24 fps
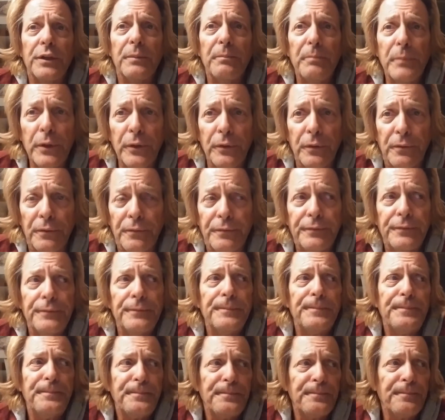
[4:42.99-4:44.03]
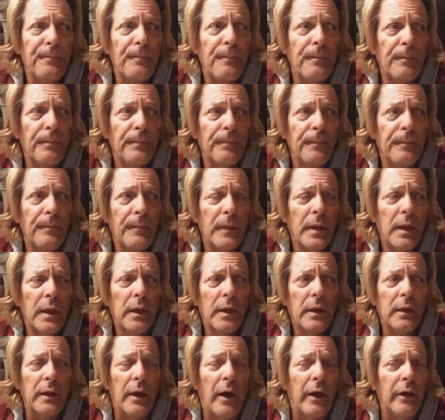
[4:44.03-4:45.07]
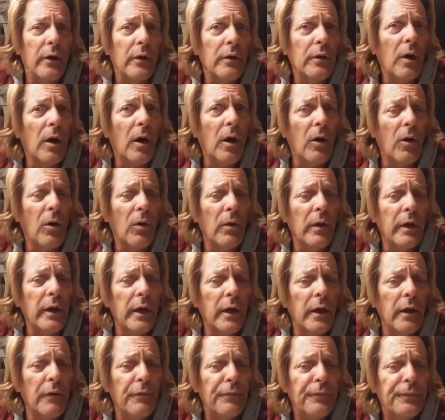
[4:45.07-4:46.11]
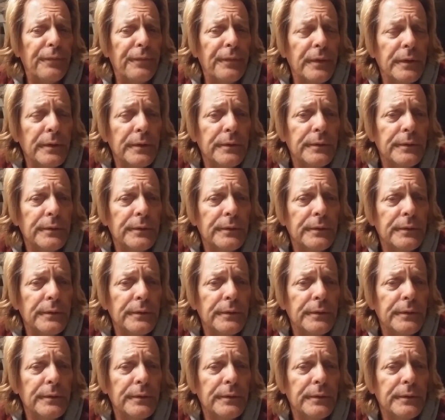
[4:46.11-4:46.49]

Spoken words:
the move. Now, I don't know if